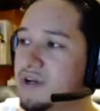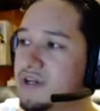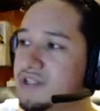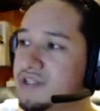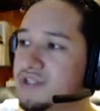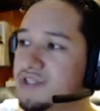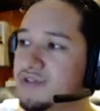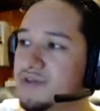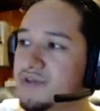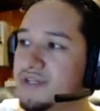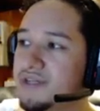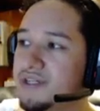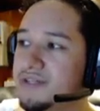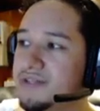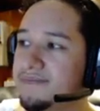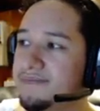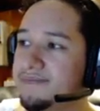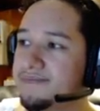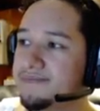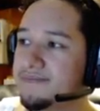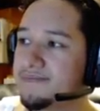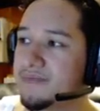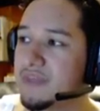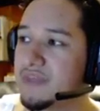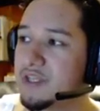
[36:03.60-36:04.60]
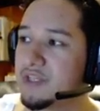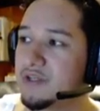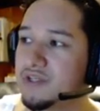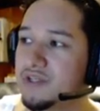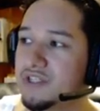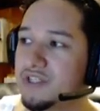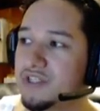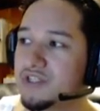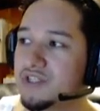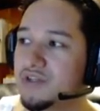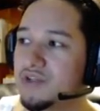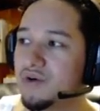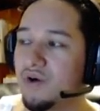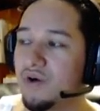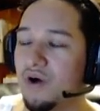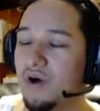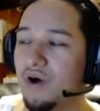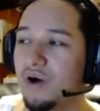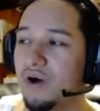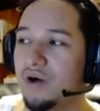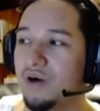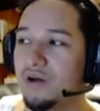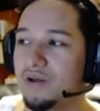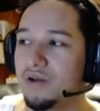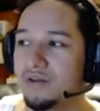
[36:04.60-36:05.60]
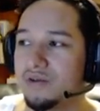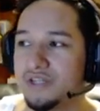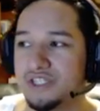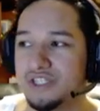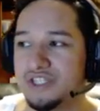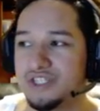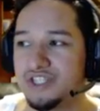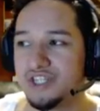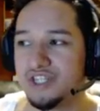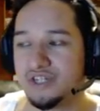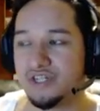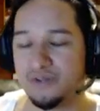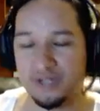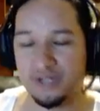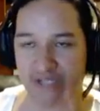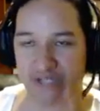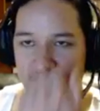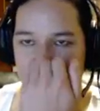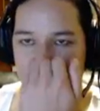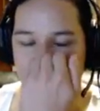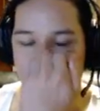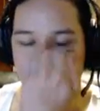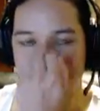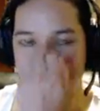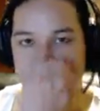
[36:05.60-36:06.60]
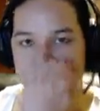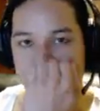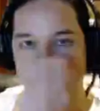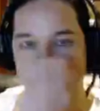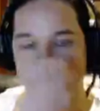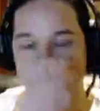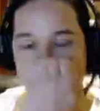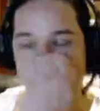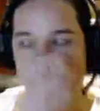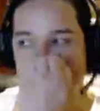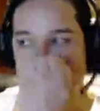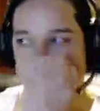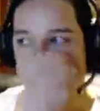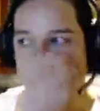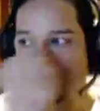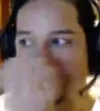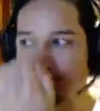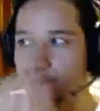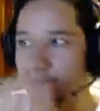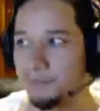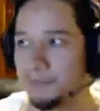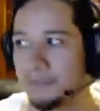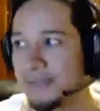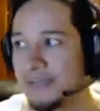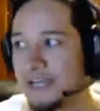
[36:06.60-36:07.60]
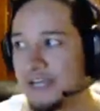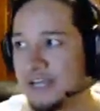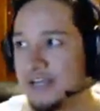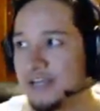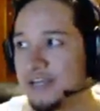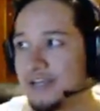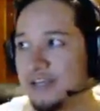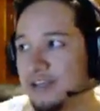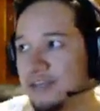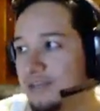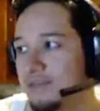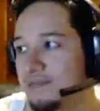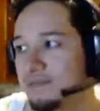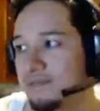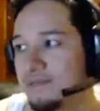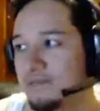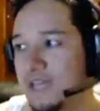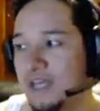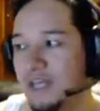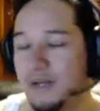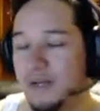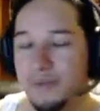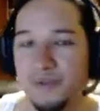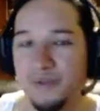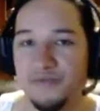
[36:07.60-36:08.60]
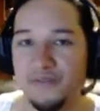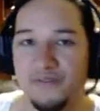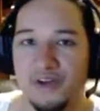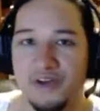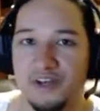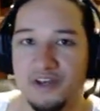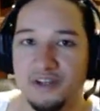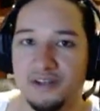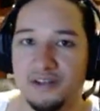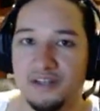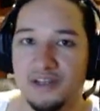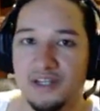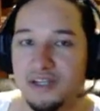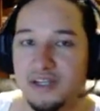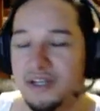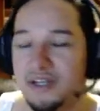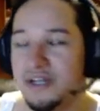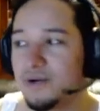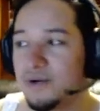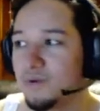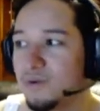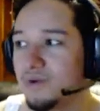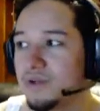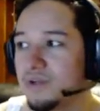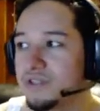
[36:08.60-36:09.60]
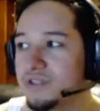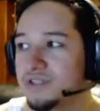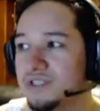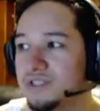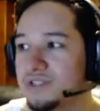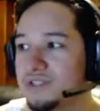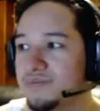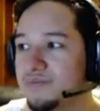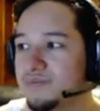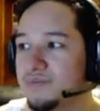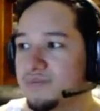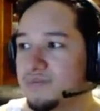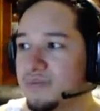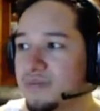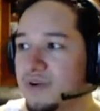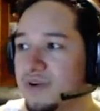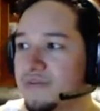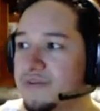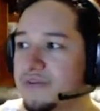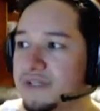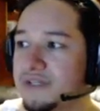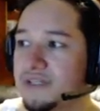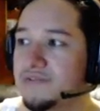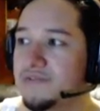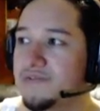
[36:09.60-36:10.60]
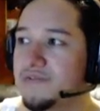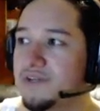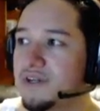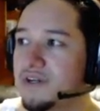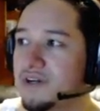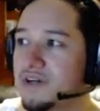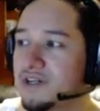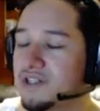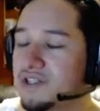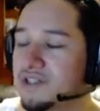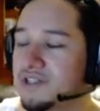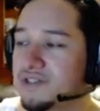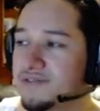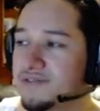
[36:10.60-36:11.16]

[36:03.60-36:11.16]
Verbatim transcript: green, you can just go all this chick right here, and that'll be fine. That'll work just perfectly for your archer.